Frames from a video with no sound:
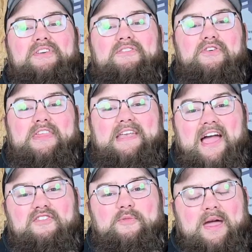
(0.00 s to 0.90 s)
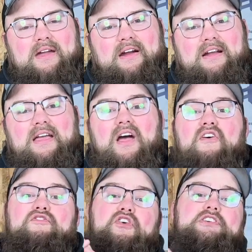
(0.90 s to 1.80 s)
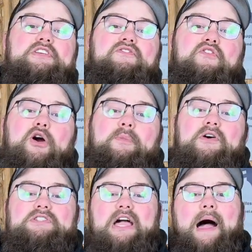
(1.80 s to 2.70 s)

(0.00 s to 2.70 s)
for the knife maker. First and foremost,